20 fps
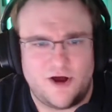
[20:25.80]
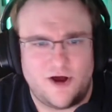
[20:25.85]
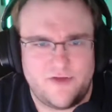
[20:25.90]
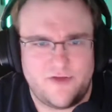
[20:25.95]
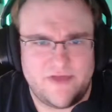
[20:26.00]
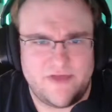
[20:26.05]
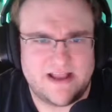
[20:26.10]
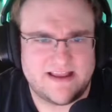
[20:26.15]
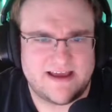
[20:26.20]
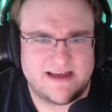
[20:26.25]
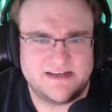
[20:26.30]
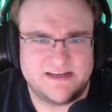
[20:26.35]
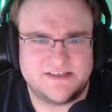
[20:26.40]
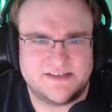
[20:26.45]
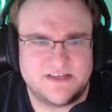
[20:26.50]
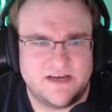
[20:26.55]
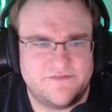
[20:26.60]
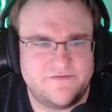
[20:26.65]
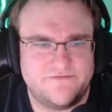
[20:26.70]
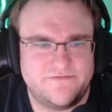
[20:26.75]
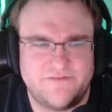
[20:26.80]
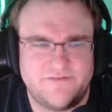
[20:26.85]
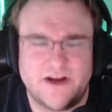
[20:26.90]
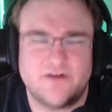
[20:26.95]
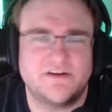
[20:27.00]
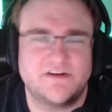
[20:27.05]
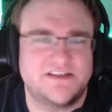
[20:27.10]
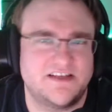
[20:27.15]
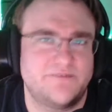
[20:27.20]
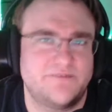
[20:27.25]
that kind of stuff.
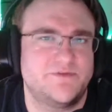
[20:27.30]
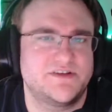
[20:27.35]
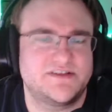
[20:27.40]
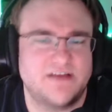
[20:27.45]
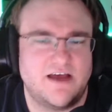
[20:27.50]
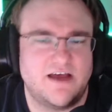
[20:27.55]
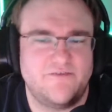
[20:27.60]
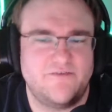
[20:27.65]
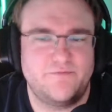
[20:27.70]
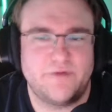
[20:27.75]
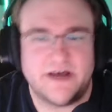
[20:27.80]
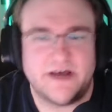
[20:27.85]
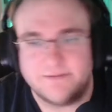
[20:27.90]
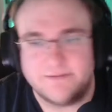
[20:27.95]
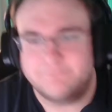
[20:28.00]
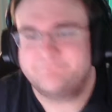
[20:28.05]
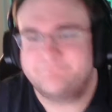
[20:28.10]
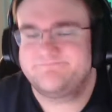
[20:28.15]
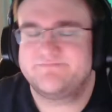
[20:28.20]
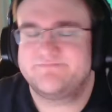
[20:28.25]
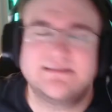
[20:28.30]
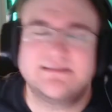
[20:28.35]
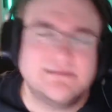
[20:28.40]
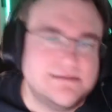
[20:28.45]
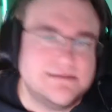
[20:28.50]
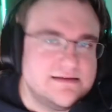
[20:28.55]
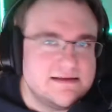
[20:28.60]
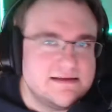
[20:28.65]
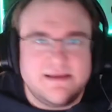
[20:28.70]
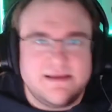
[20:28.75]
Very simple stuff, but
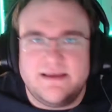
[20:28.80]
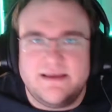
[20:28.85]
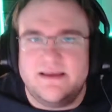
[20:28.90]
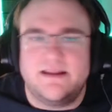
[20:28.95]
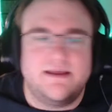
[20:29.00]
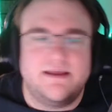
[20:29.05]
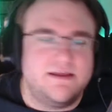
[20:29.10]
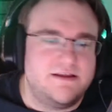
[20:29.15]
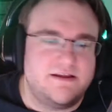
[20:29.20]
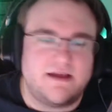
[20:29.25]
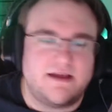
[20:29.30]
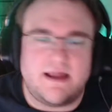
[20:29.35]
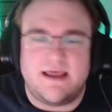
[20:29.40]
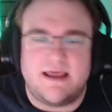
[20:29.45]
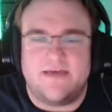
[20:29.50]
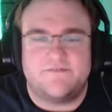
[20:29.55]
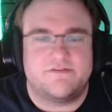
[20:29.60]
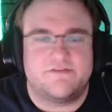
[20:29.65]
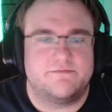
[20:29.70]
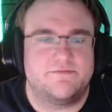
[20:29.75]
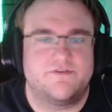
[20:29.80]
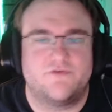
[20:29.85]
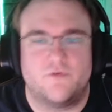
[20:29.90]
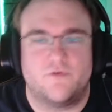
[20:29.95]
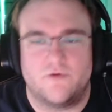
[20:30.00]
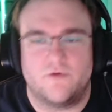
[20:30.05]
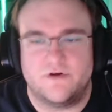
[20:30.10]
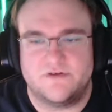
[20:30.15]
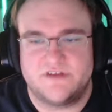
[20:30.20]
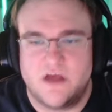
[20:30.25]
you got to have some
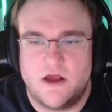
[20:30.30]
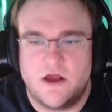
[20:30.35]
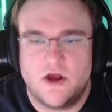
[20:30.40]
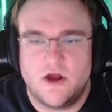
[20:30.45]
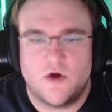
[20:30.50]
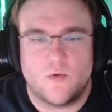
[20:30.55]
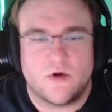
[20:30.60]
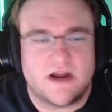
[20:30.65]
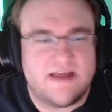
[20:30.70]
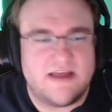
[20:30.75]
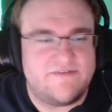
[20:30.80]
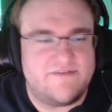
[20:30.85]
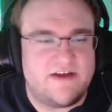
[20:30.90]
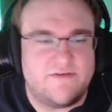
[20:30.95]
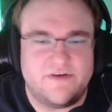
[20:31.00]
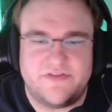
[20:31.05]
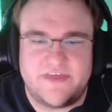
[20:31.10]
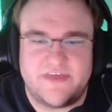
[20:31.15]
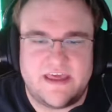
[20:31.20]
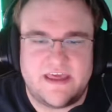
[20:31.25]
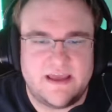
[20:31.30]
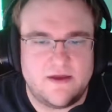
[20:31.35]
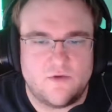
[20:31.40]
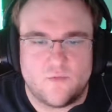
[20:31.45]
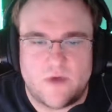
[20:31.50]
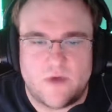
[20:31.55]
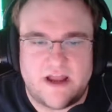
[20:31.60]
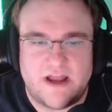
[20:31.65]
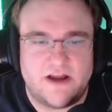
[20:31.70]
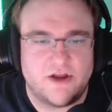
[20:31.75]
tutorials. We're going to have everything
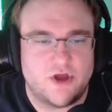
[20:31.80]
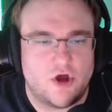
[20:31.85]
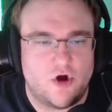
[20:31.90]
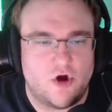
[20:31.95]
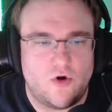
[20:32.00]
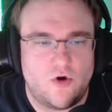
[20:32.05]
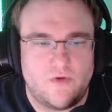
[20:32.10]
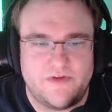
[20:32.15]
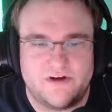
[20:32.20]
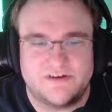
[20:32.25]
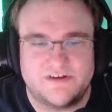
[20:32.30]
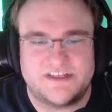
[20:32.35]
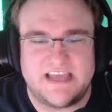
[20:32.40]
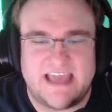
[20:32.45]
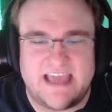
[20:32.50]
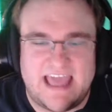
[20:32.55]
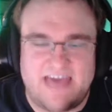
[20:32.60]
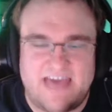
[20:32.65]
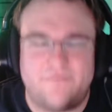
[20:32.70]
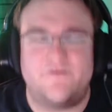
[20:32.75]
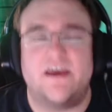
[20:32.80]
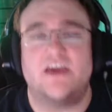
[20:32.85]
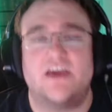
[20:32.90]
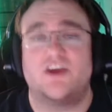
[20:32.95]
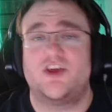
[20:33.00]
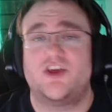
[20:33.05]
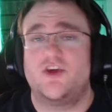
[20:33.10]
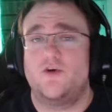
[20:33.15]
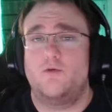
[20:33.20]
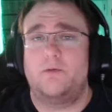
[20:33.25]
ready to go. There's a
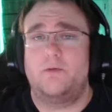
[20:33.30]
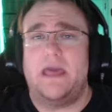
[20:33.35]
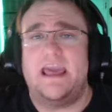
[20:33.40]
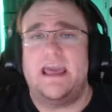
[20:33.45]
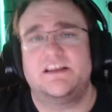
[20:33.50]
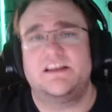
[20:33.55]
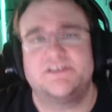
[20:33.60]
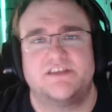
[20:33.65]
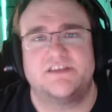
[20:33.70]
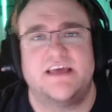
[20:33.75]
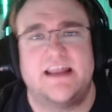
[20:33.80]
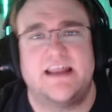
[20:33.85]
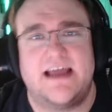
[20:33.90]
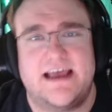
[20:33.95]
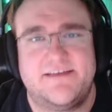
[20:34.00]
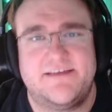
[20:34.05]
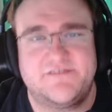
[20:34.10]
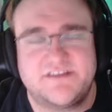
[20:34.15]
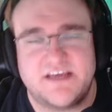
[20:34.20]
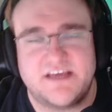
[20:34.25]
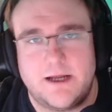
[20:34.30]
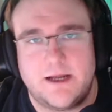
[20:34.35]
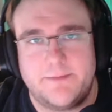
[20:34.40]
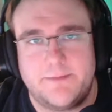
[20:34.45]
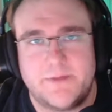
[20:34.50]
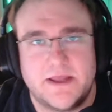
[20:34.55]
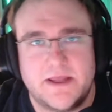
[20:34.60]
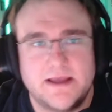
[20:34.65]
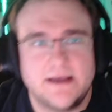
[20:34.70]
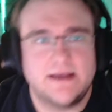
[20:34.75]
FAQ page that I've set
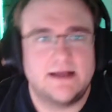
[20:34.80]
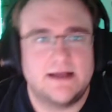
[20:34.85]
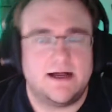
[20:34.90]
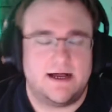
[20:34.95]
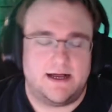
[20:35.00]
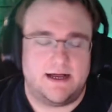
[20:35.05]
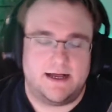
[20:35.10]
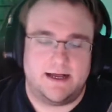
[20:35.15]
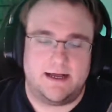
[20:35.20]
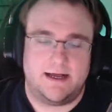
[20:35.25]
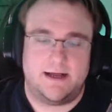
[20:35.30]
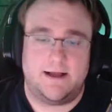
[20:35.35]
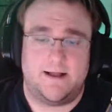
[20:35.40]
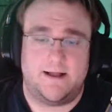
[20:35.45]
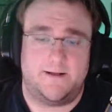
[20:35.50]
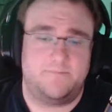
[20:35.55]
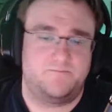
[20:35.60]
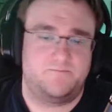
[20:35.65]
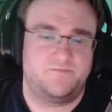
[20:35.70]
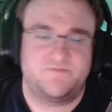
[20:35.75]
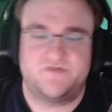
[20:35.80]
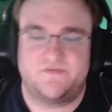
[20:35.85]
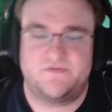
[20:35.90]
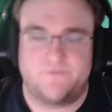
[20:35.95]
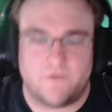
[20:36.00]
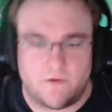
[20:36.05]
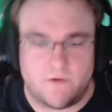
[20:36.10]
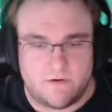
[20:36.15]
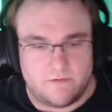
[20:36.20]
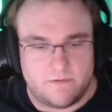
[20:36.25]
up
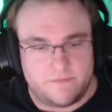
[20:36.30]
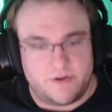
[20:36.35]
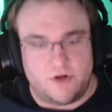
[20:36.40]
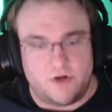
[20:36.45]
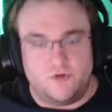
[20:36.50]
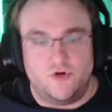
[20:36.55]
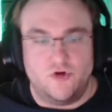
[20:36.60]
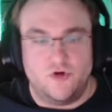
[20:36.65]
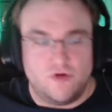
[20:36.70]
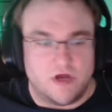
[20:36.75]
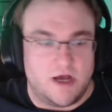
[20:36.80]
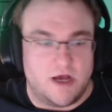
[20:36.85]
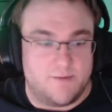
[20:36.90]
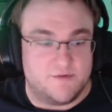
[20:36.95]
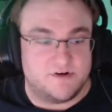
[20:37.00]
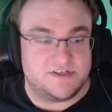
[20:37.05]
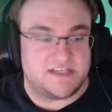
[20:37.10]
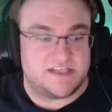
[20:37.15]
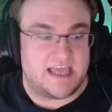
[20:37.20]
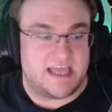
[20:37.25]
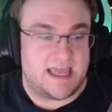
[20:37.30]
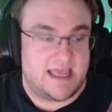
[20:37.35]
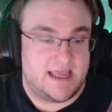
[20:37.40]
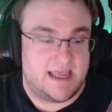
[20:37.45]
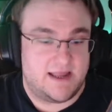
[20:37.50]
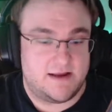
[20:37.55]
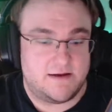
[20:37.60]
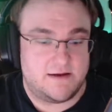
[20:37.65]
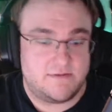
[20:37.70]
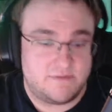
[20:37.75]
for, newcomers.
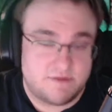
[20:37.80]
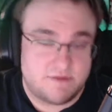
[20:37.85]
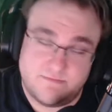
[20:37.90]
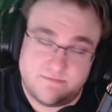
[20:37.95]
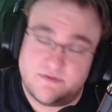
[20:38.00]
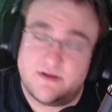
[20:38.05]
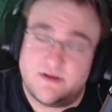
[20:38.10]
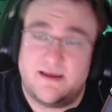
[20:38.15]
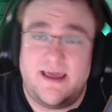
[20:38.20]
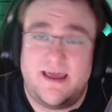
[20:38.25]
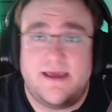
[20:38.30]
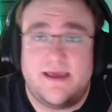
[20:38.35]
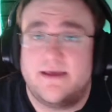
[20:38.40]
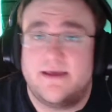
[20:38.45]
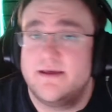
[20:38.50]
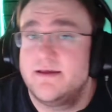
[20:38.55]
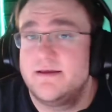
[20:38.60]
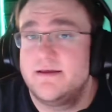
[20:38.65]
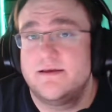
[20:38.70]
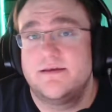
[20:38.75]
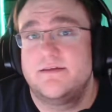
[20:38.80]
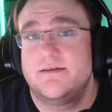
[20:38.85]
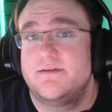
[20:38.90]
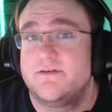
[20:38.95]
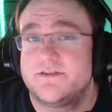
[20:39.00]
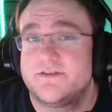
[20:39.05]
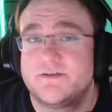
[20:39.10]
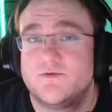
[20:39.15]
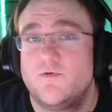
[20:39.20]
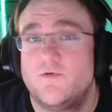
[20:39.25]
And hey,
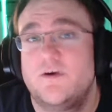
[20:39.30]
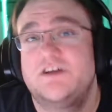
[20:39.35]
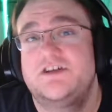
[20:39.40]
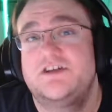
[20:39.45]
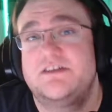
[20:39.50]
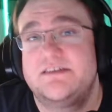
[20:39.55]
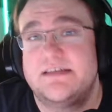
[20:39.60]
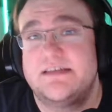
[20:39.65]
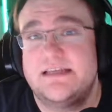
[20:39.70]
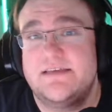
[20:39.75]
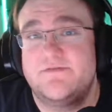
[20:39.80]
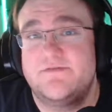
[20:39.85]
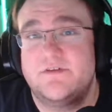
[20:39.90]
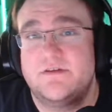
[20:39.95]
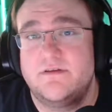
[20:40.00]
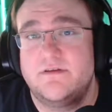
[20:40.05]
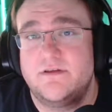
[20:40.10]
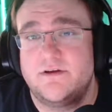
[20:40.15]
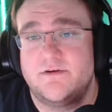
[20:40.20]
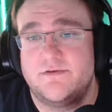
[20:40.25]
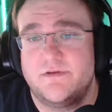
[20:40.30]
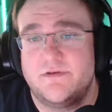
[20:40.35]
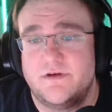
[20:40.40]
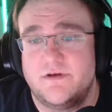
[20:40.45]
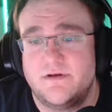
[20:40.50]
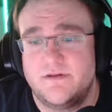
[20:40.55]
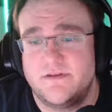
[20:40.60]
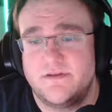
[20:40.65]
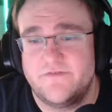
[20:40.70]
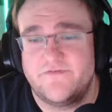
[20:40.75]
there's some questions that even,
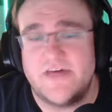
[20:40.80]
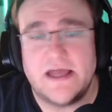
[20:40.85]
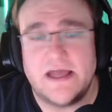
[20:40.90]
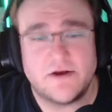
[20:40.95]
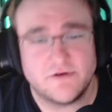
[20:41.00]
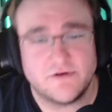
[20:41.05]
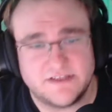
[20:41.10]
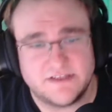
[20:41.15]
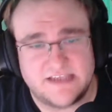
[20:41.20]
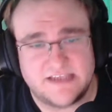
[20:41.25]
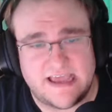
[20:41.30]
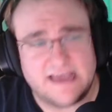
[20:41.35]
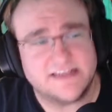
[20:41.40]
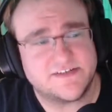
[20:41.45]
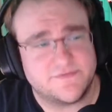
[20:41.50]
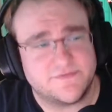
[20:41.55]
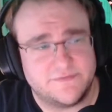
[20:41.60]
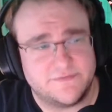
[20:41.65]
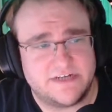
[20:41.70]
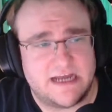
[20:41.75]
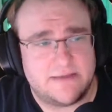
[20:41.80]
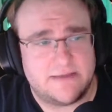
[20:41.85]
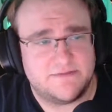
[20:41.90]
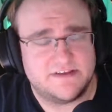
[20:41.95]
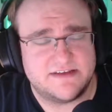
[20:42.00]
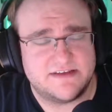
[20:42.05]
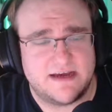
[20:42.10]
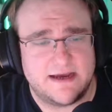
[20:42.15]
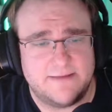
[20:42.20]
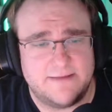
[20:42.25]
the veterans ask from time to
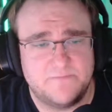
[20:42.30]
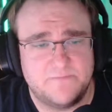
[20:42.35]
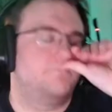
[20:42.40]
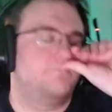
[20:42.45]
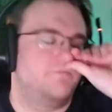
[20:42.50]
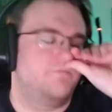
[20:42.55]
time.